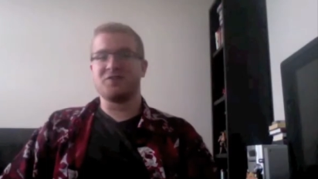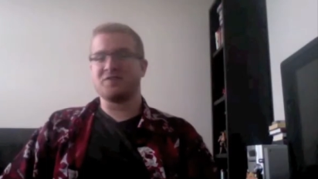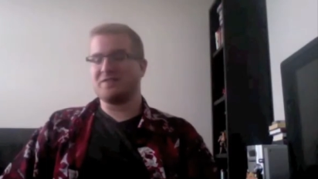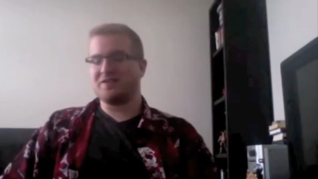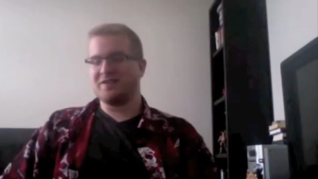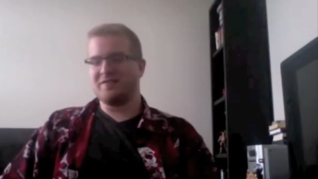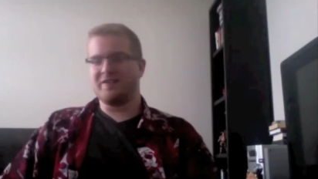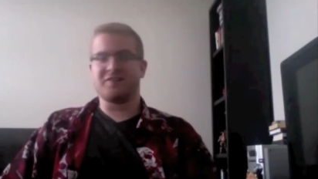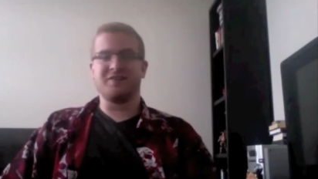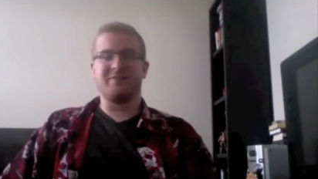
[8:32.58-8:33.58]

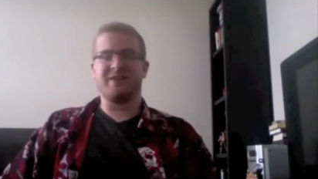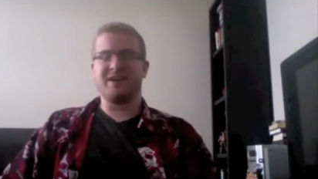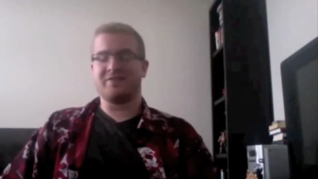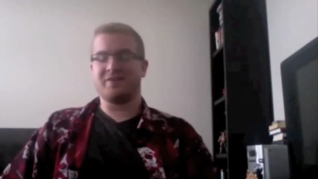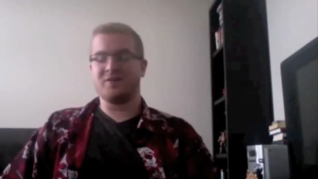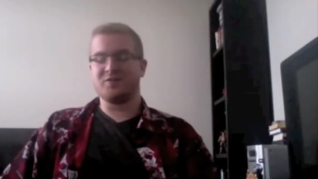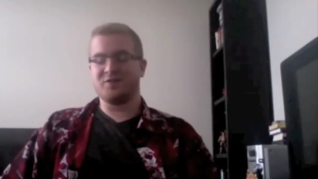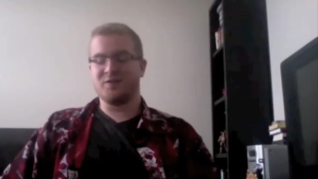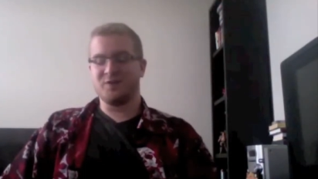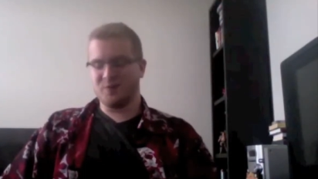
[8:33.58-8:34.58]

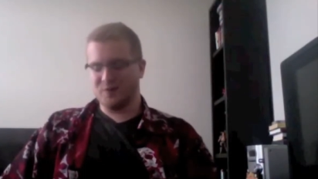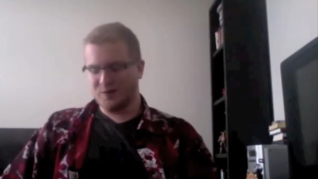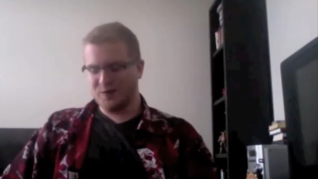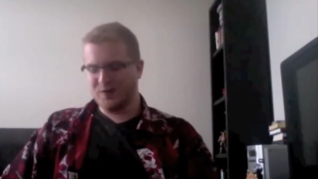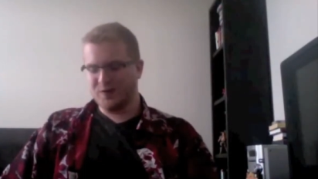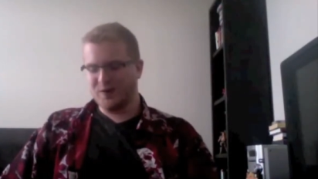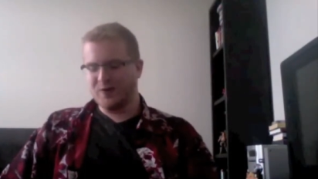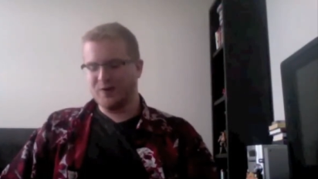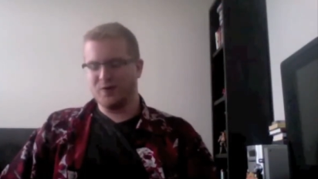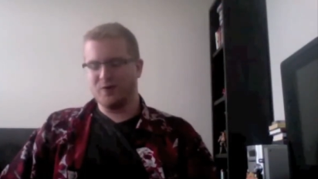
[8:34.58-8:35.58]
of you
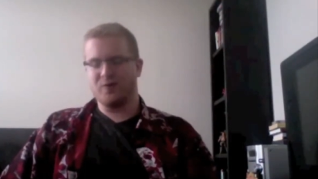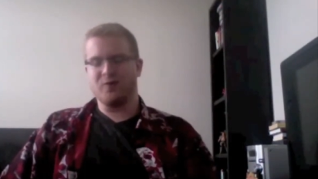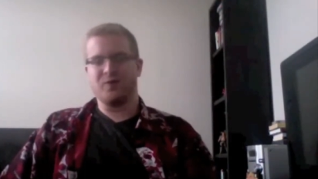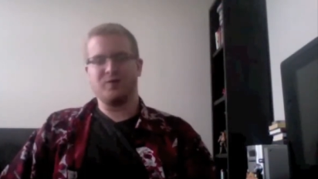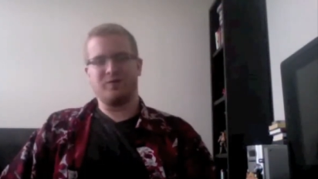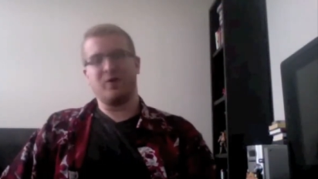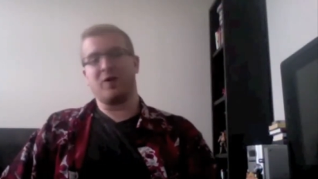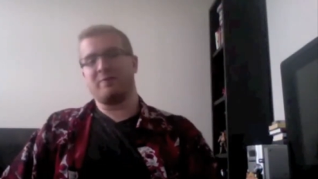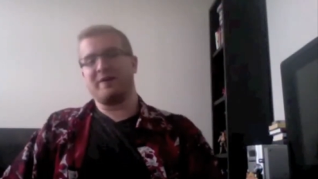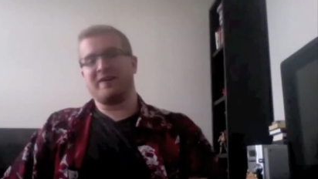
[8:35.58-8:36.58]
who
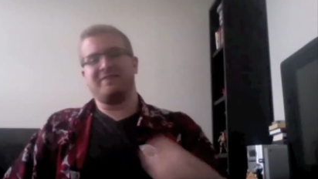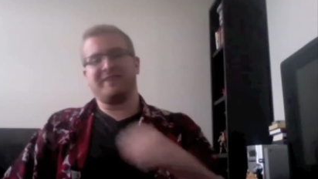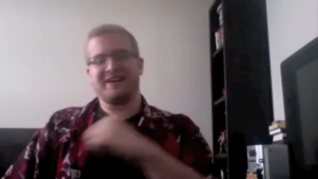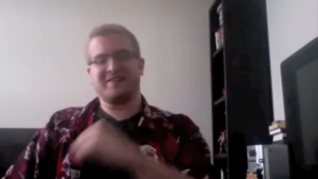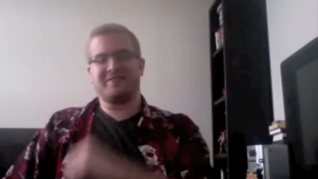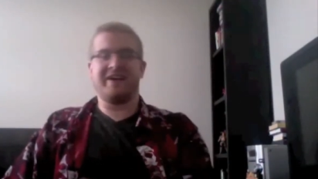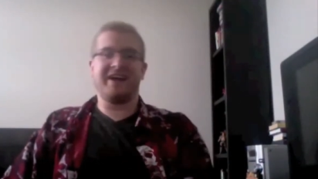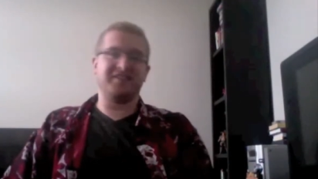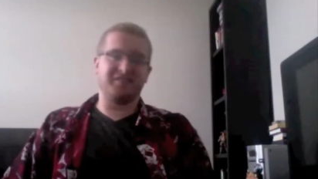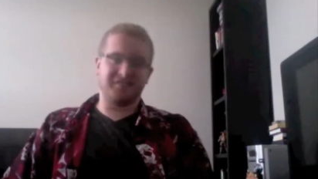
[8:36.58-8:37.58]
are big Flash
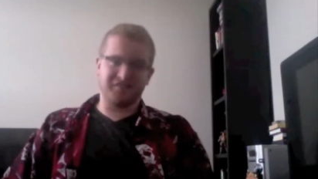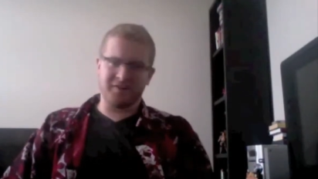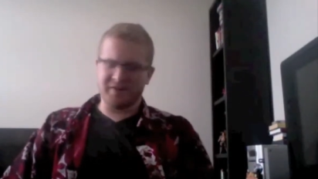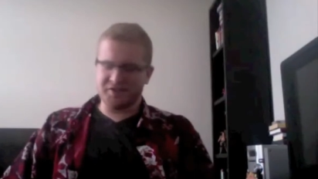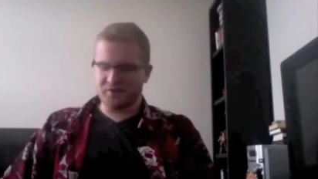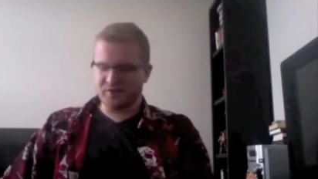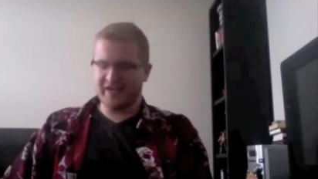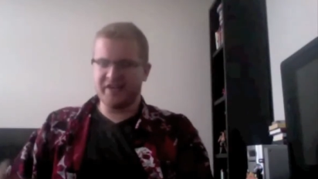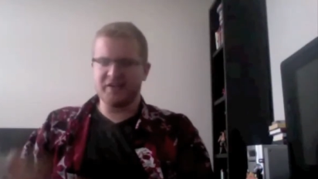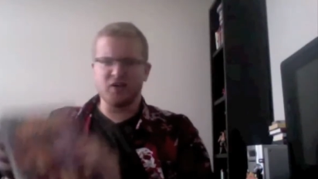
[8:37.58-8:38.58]
fans, this is a
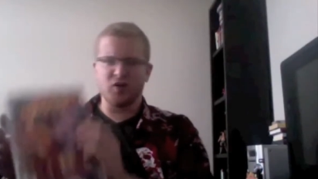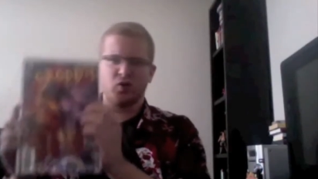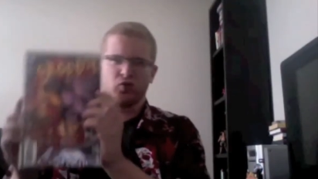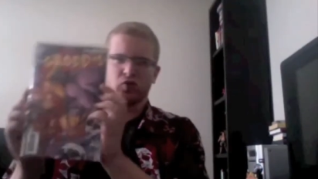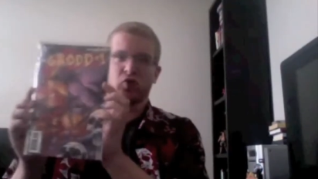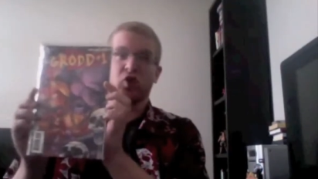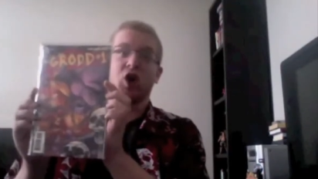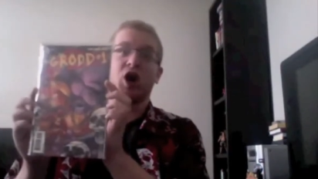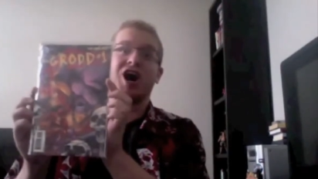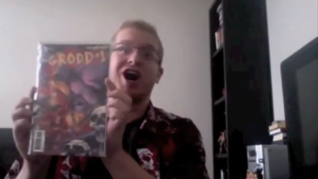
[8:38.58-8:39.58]
must-read.
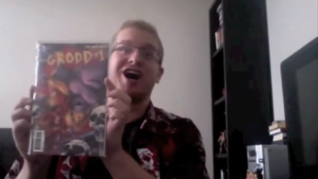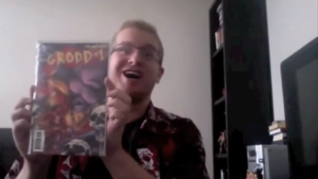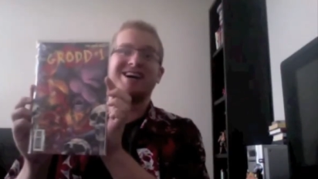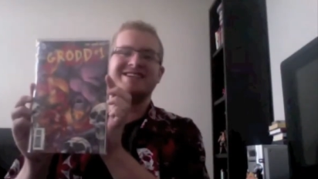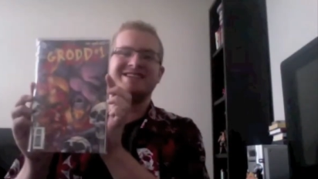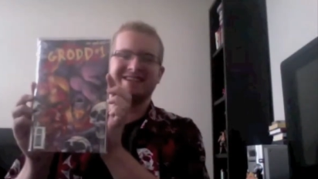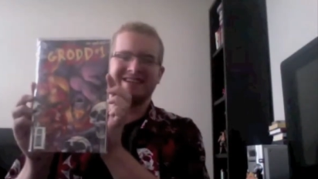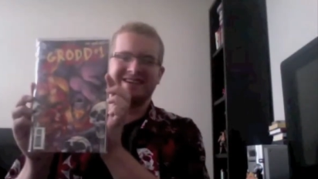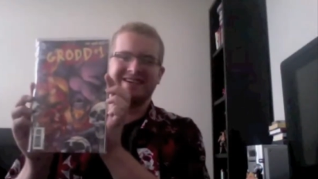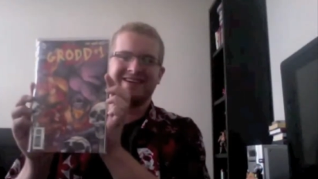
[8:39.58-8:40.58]
Grodd.
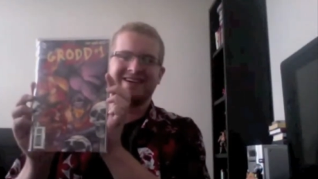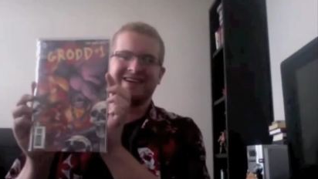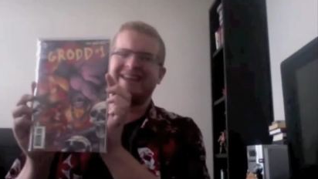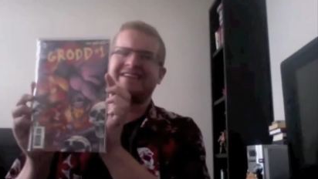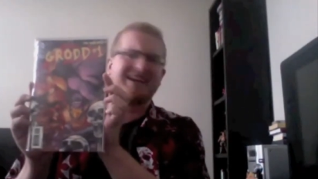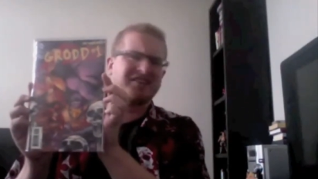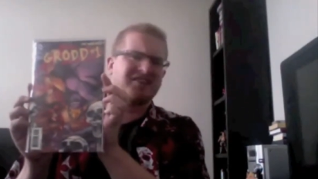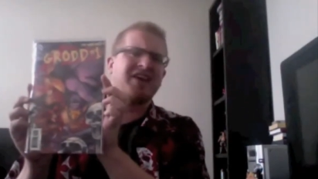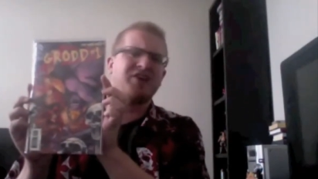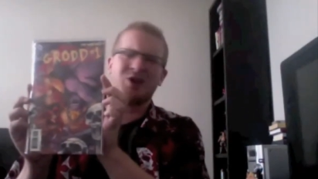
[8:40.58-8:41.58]
And yes,
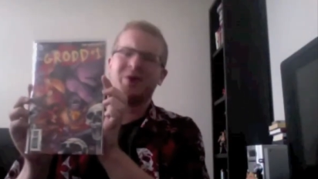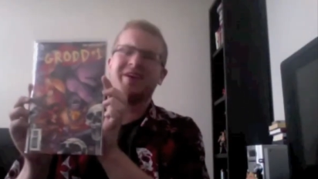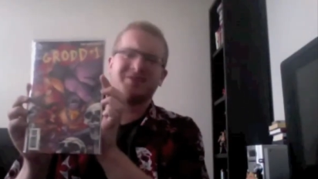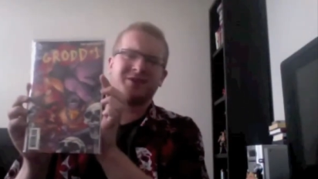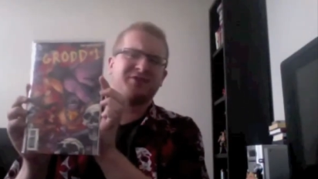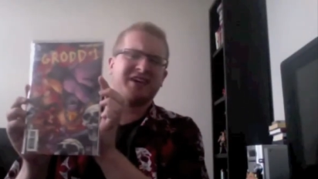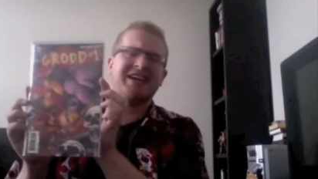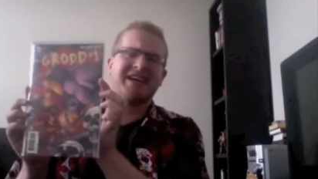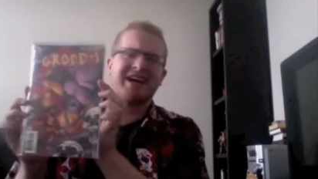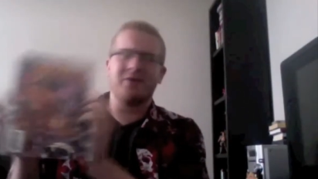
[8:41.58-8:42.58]
I know he is
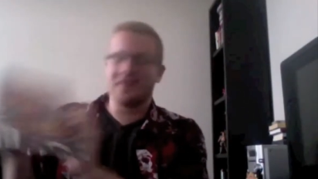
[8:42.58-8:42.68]
upside down.